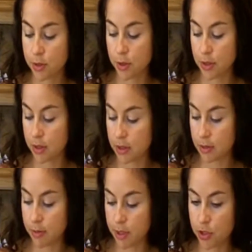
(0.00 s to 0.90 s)

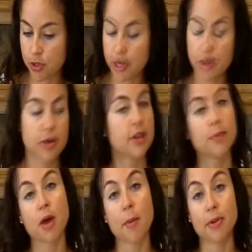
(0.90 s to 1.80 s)
this mixture here, and
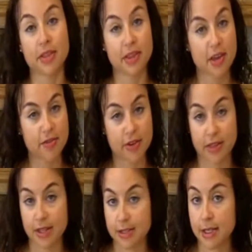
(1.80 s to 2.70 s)
then pop it in the oven,
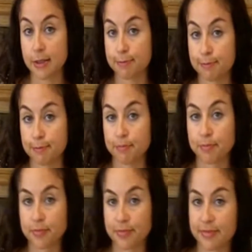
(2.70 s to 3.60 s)
and that's it.
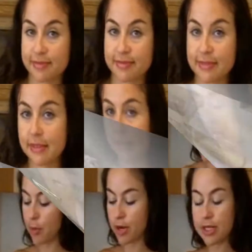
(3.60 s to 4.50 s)
Yeah.
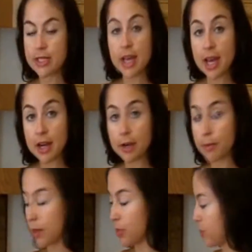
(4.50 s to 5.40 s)
Okay, I'm ready to add my